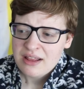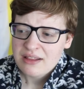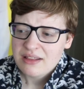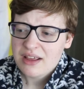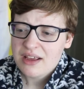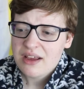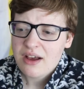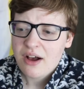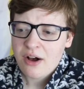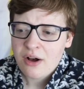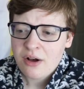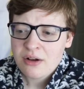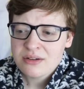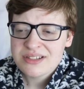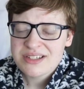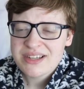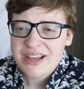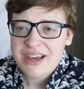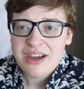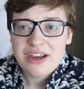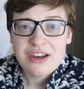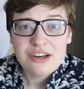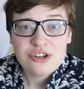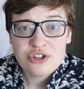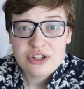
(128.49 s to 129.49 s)
They all
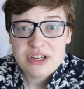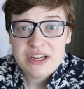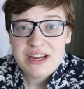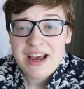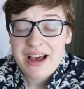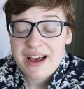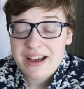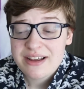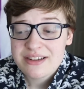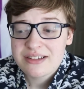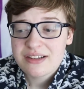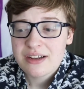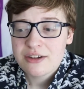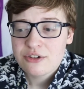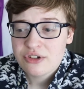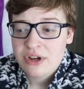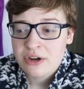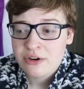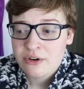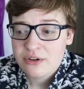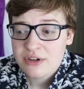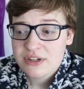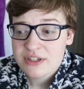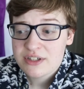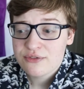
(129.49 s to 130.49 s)
say she has
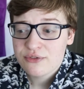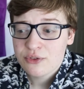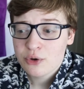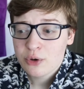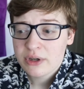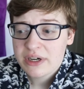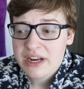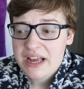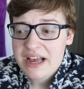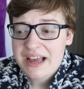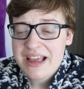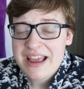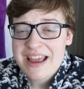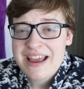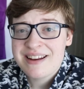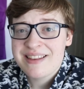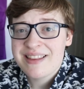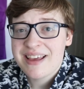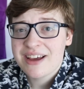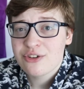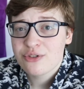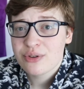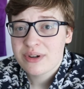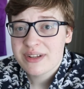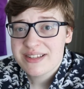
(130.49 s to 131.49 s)
gender dysphoria and
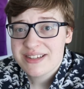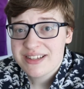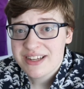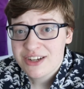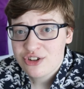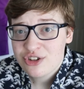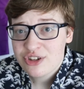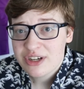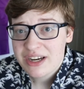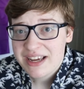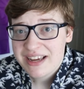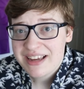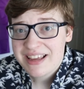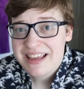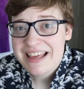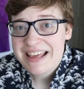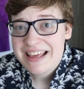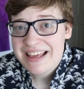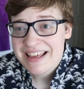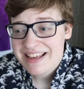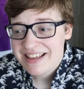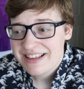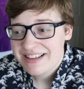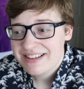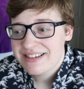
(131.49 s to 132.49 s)
that transitioning
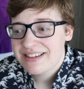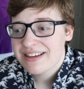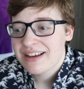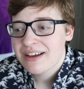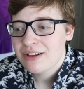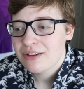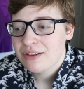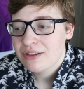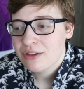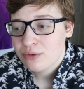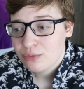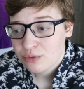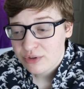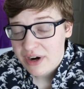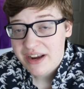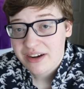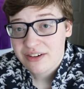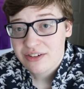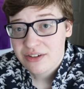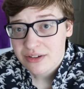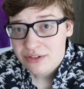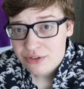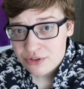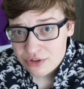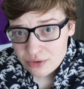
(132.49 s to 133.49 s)
is the
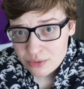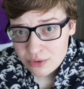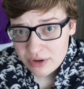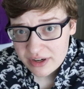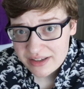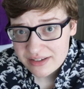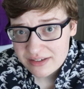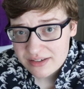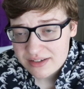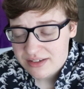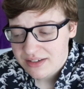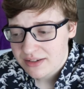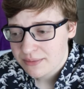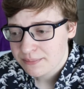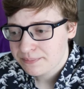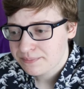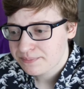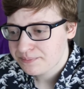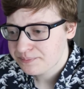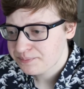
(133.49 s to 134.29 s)
right choice.